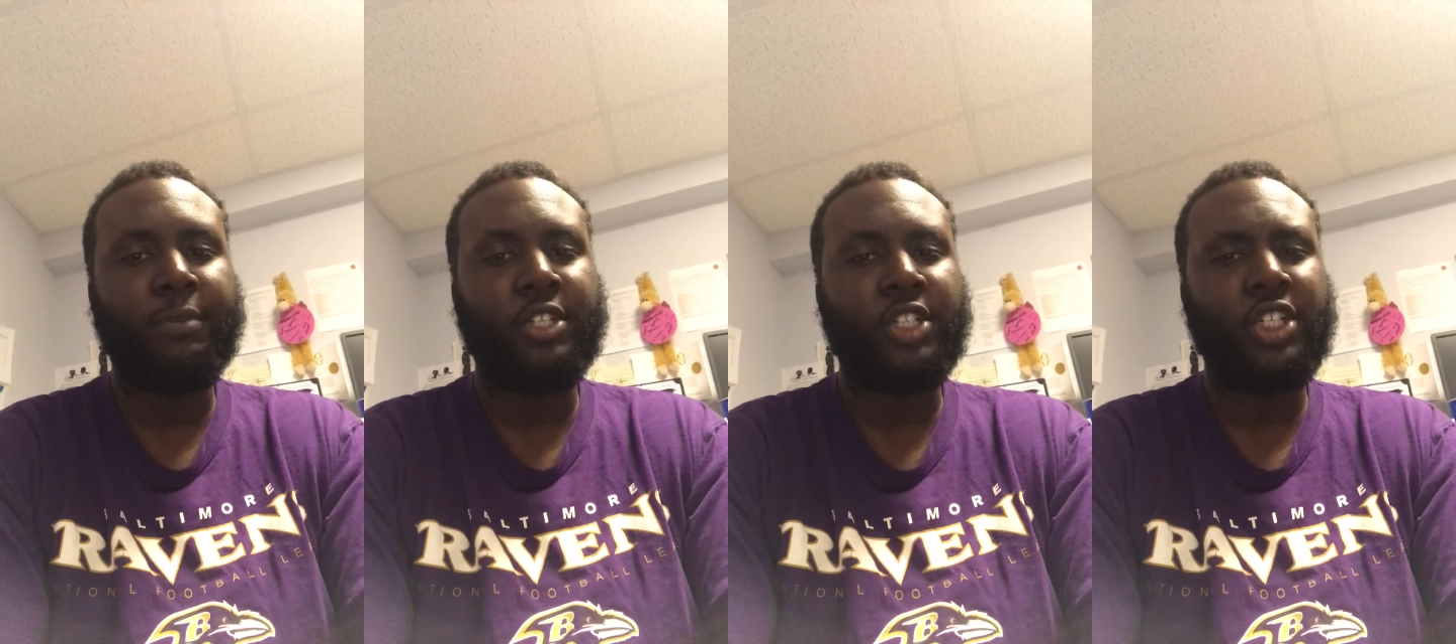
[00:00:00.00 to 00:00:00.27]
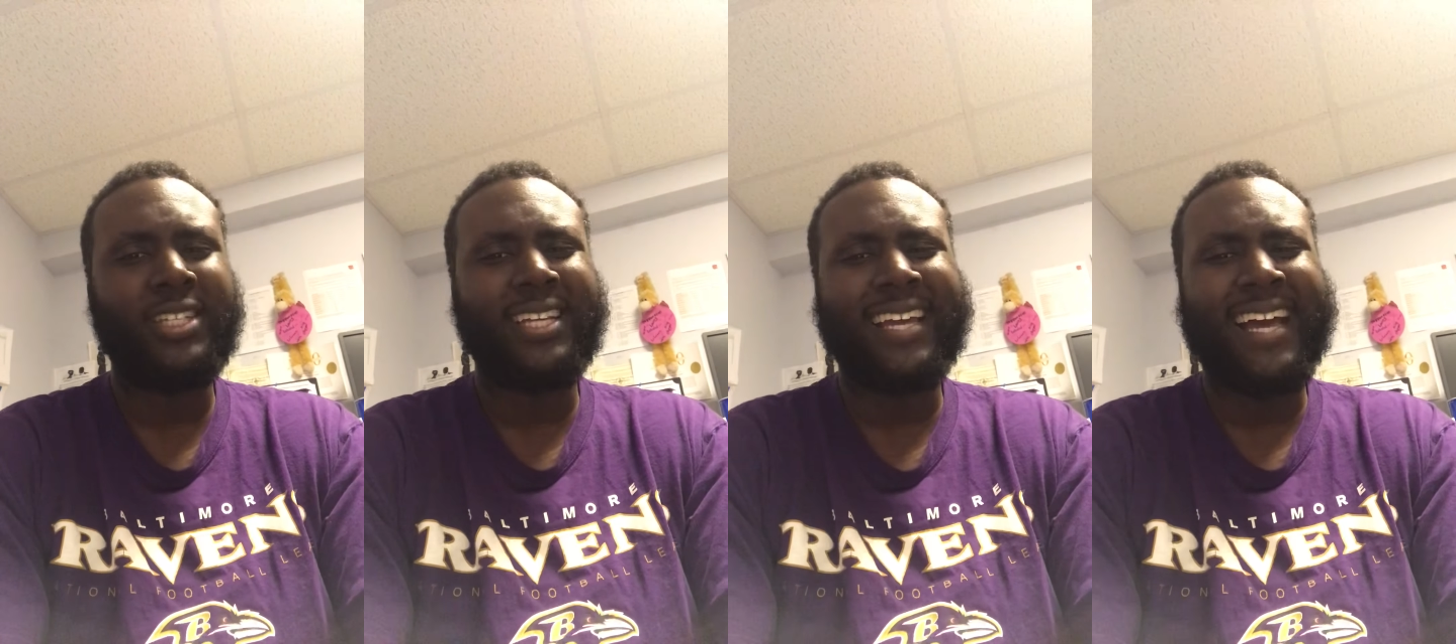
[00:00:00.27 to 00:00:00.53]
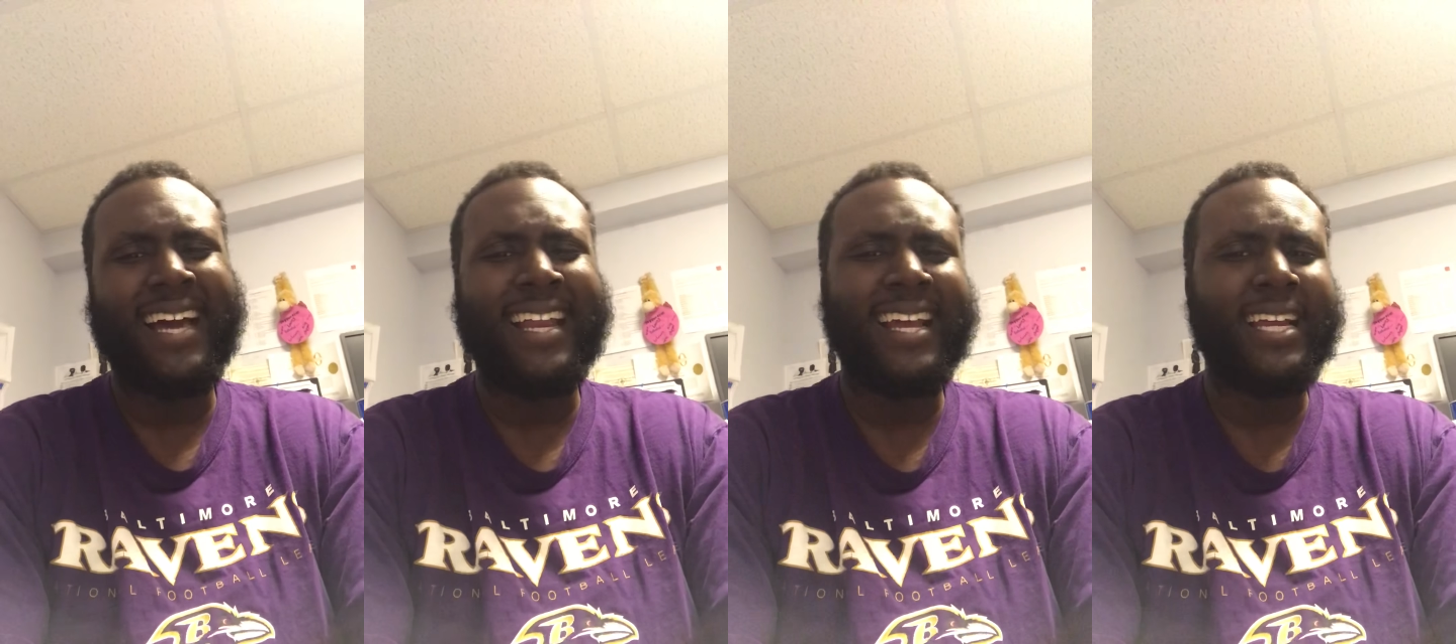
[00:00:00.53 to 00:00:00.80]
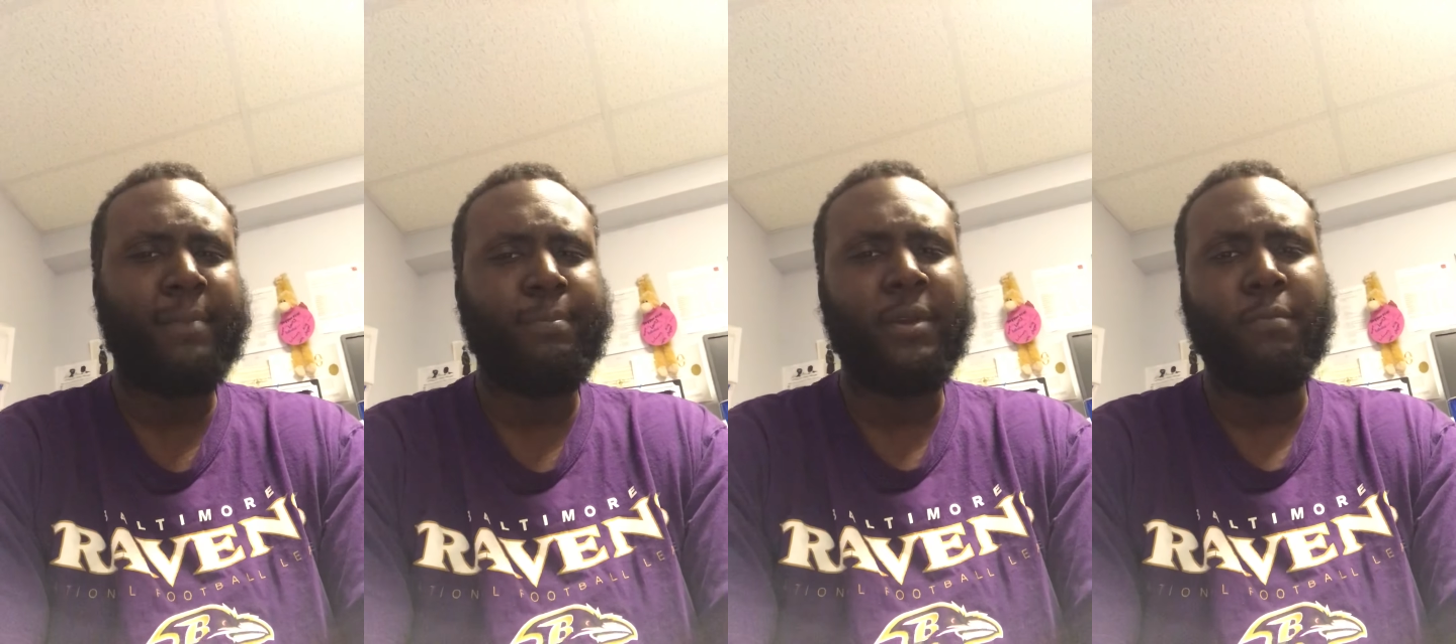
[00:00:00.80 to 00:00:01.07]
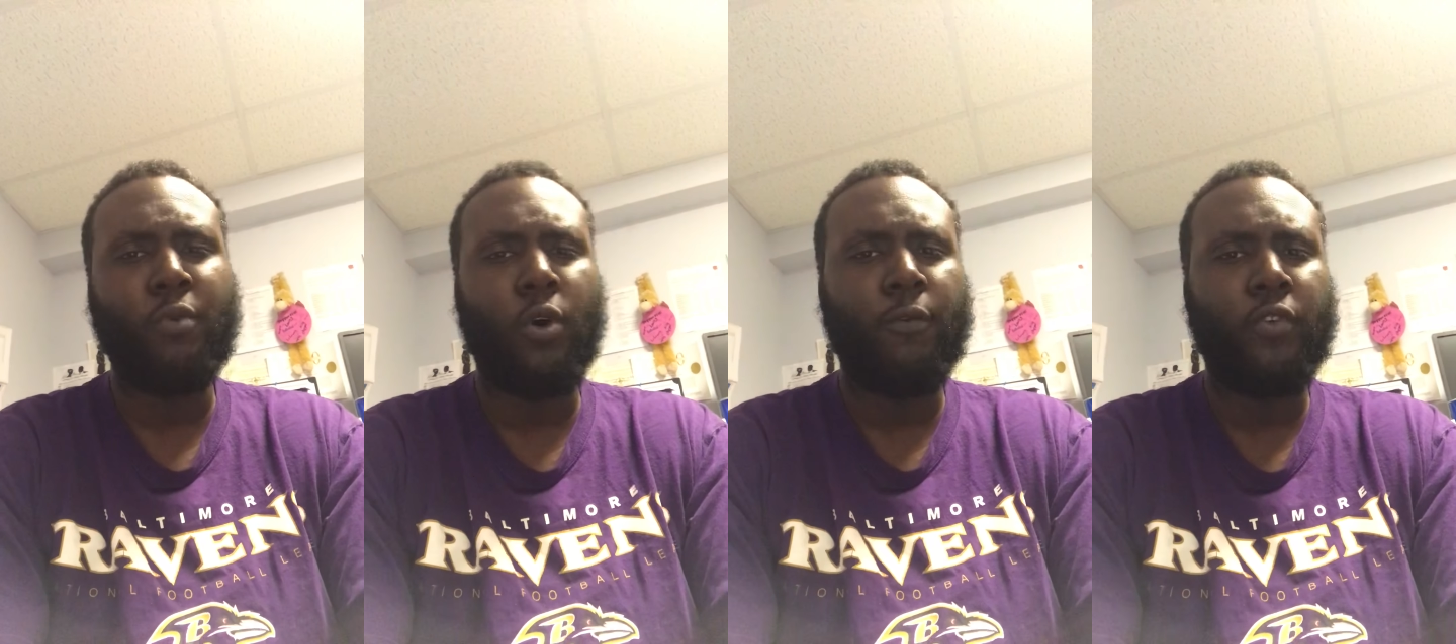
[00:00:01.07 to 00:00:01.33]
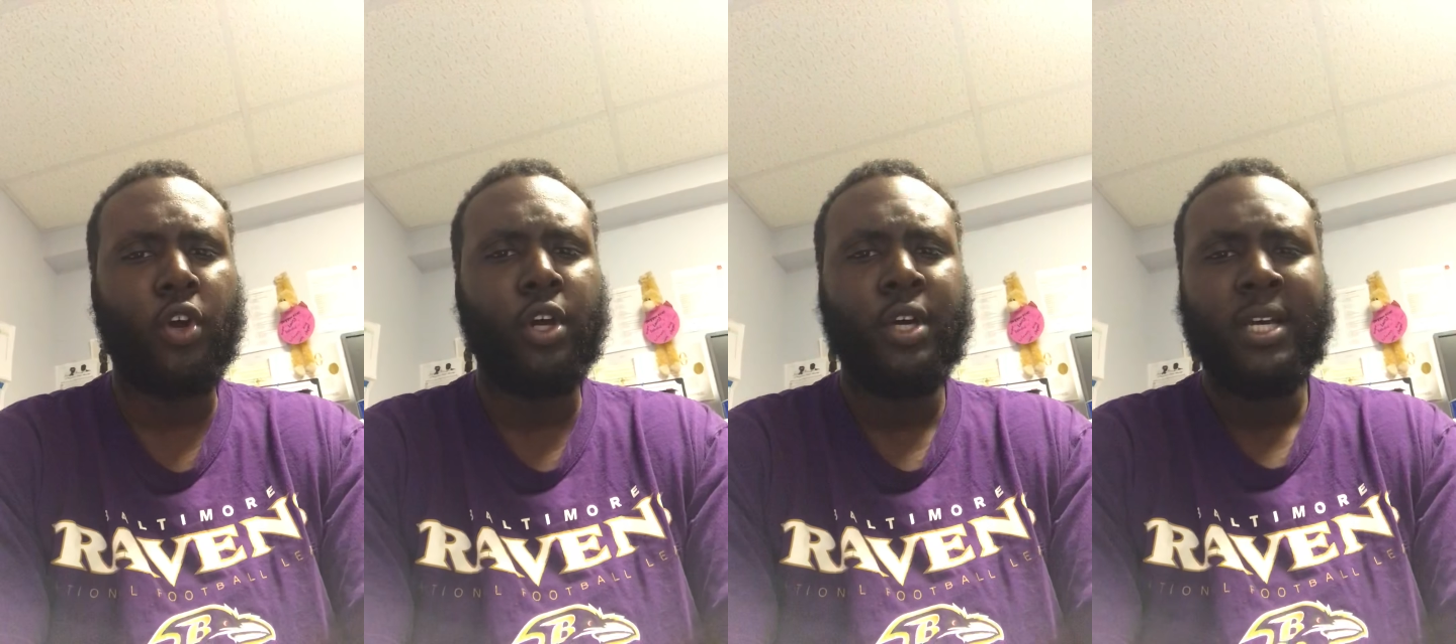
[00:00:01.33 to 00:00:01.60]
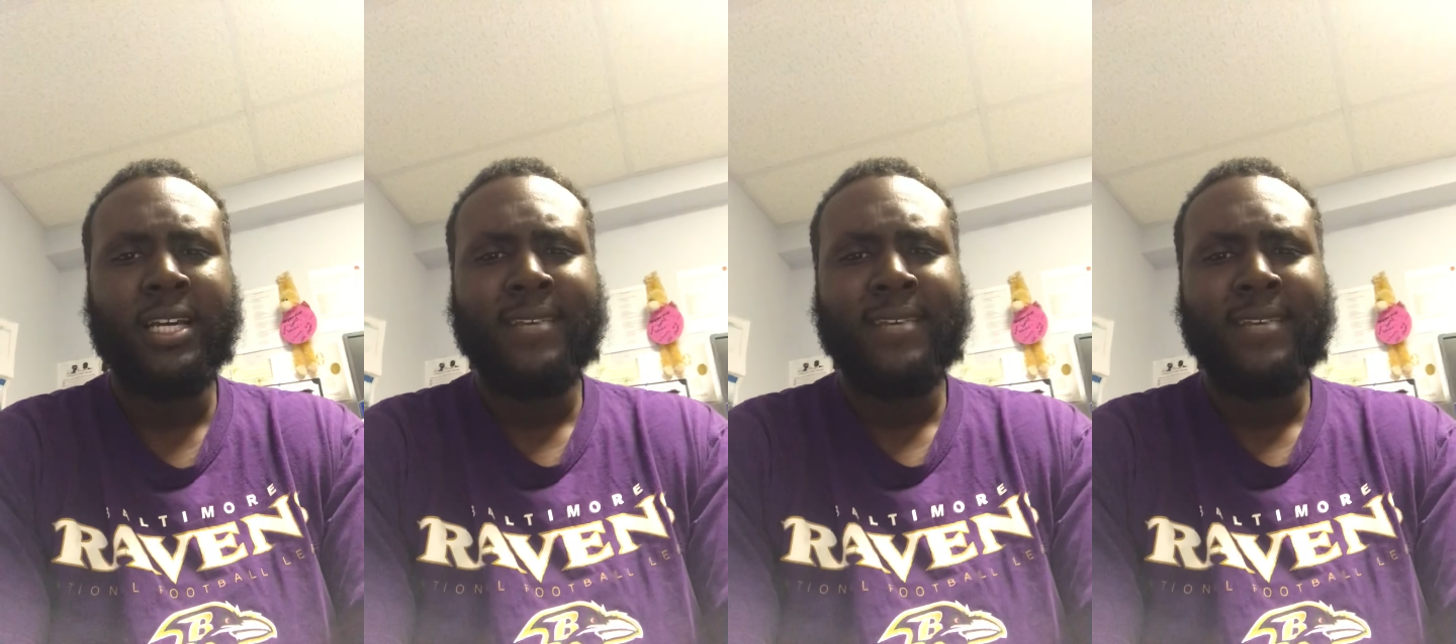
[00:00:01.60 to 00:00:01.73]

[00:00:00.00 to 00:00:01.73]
but just a guy that can be more of a.